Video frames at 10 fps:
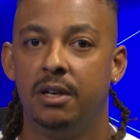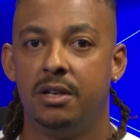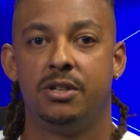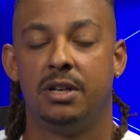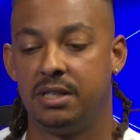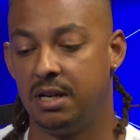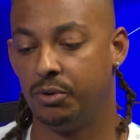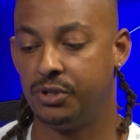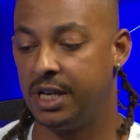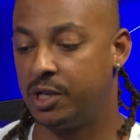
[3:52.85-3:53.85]
So it's a little
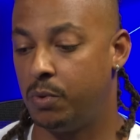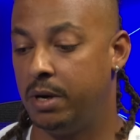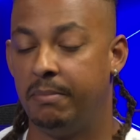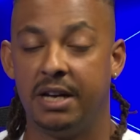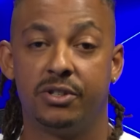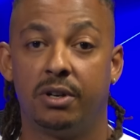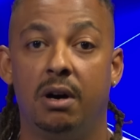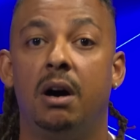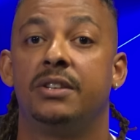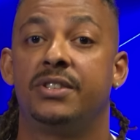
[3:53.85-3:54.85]
6-word mantra.
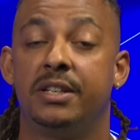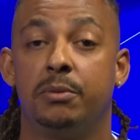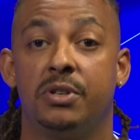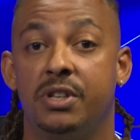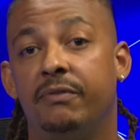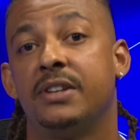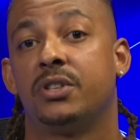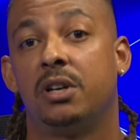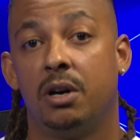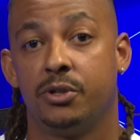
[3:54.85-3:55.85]
I say to myself, as
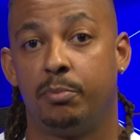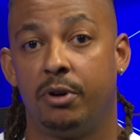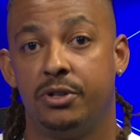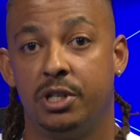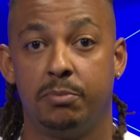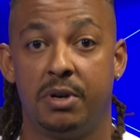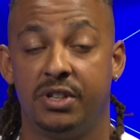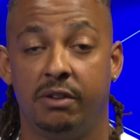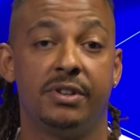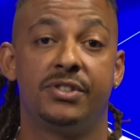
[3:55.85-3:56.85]
the car's approaching to
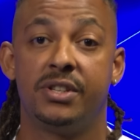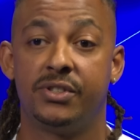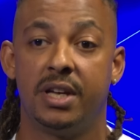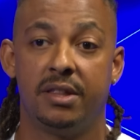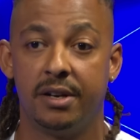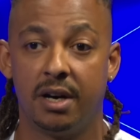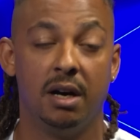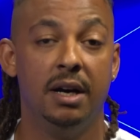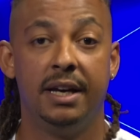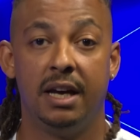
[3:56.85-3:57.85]
myself, I say, see the nut,
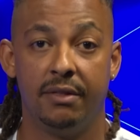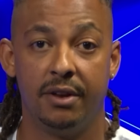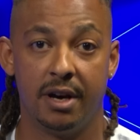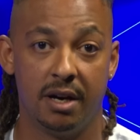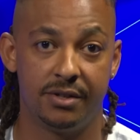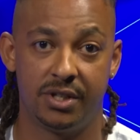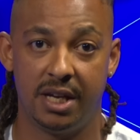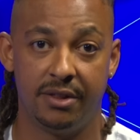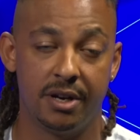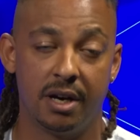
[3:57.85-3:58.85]
hit the nut,
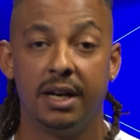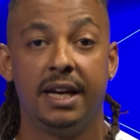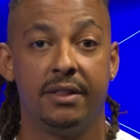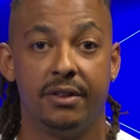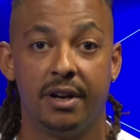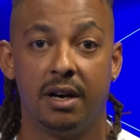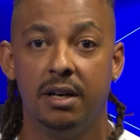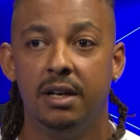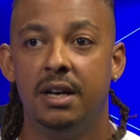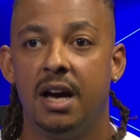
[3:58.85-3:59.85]
see the nut, hit the nut.
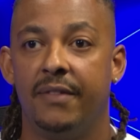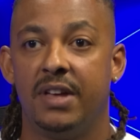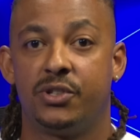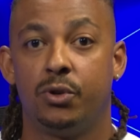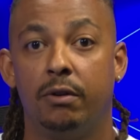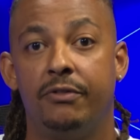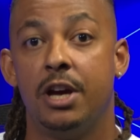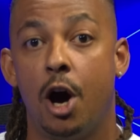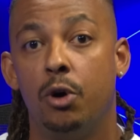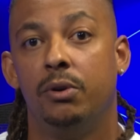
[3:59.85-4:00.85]
And that's sort of
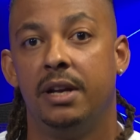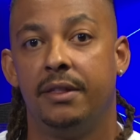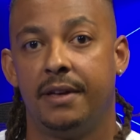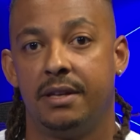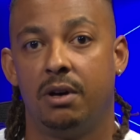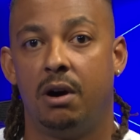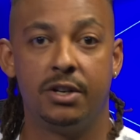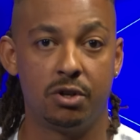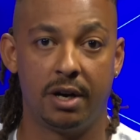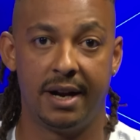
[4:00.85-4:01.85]
the only thing that I
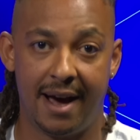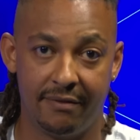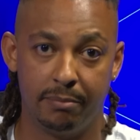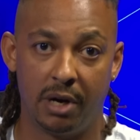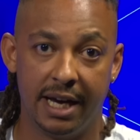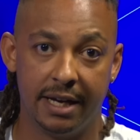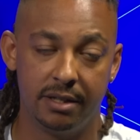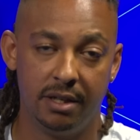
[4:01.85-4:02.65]
try and have in my head.